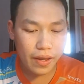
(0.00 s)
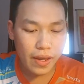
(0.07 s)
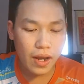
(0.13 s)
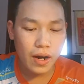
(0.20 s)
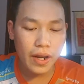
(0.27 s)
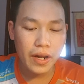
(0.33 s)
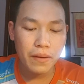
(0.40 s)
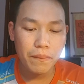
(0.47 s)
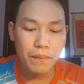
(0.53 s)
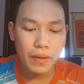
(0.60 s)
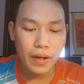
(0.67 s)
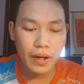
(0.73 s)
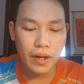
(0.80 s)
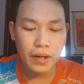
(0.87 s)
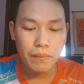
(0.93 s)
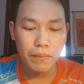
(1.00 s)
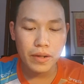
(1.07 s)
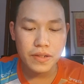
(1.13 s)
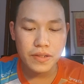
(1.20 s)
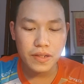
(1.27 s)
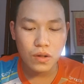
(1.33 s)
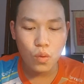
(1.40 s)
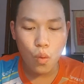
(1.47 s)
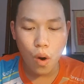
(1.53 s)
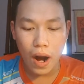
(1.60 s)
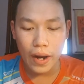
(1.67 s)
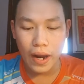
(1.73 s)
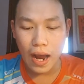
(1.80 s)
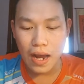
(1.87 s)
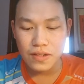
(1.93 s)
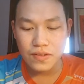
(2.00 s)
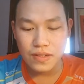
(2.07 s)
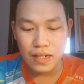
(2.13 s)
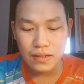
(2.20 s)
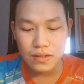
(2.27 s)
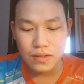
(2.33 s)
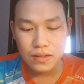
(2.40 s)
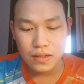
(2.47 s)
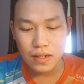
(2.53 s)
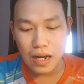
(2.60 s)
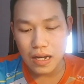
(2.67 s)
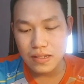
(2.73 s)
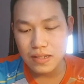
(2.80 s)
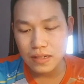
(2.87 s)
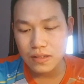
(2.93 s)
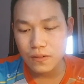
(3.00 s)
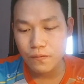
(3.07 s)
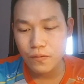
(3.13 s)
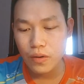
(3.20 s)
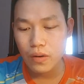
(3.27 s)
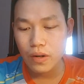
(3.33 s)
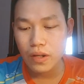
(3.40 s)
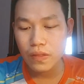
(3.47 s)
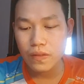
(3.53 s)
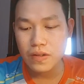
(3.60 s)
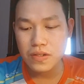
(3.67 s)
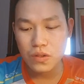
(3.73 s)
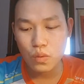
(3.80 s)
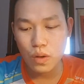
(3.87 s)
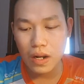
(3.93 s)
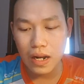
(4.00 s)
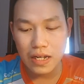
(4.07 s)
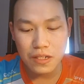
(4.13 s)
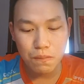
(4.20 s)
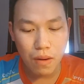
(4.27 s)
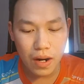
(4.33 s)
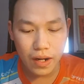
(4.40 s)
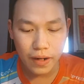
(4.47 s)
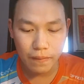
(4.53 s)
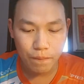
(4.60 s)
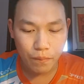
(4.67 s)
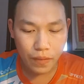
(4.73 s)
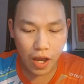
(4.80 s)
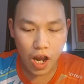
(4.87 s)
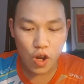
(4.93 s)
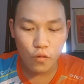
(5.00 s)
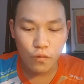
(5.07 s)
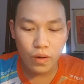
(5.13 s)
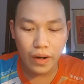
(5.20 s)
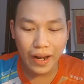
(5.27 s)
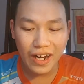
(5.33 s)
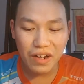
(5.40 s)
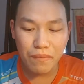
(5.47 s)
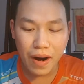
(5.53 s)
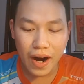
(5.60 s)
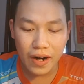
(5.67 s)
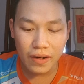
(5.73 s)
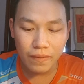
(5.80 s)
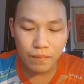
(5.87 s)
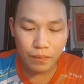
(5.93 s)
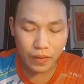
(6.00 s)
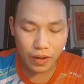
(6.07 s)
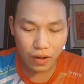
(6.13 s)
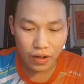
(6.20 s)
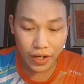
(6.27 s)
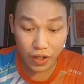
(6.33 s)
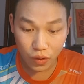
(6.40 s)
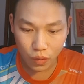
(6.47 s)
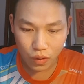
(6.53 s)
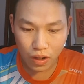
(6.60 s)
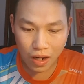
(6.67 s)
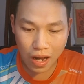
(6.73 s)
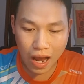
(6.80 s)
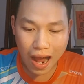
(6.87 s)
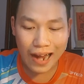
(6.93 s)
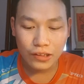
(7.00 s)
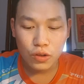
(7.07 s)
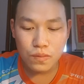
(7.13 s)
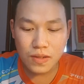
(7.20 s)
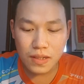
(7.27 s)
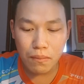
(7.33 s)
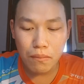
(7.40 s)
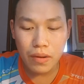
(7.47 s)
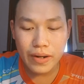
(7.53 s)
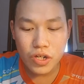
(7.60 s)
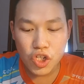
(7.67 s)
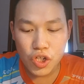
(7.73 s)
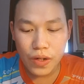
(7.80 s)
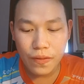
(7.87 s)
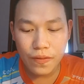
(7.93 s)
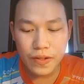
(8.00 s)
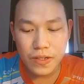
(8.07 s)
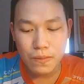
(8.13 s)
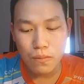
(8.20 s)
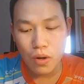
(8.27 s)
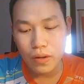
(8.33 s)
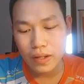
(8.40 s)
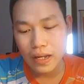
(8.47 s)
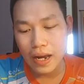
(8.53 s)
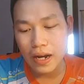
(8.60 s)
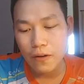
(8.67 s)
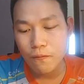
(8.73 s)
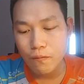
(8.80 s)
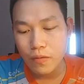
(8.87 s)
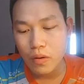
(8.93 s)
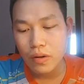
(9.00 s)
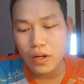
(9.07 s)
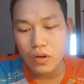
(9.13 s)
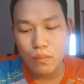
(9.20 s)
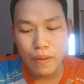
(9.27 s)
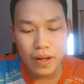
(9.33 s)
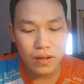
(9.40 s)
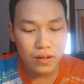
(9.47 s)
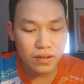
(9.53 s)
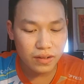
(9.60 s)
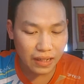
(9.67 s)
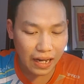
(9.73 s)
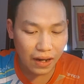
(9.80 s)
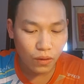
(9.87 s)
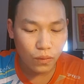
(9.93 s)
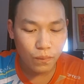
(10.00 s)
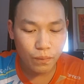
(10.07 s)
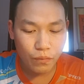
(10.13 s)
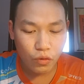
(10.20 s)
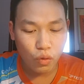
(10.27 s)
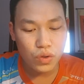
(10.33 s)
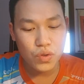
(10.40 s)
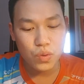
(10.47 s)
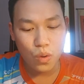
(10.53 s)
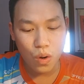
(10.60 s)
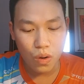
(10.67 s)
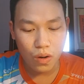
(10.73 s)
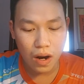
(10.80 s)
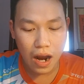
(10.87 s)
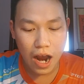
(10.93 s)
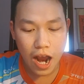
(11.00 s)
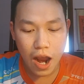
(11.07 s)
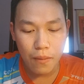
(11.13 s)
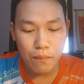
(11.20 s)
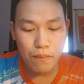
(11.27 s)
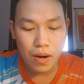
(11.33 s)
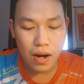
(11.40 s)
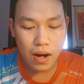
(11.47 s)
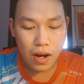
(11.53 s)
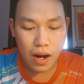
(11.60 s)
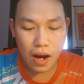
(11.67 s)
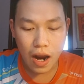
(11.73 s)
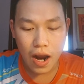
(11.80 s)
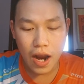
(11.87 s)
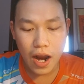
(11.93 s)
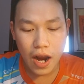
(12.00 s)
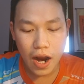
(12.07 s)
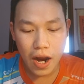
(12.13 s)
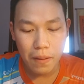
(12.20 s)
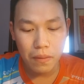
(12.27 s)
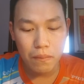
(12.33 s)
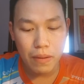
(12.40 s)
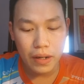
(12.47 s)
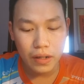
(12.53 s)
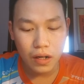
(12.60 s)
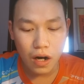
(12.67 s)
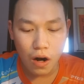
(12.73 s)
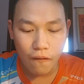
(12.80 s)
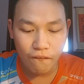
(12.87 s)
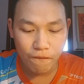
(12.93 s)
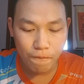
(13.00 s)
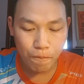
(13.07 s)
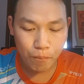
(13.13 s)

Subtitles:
Yeah, it been a while. I started feeling this way last Monday. Are you feeling any better? A little. I took some medicine this morning and I feel a little better now. What's wrong? I have a bad cough.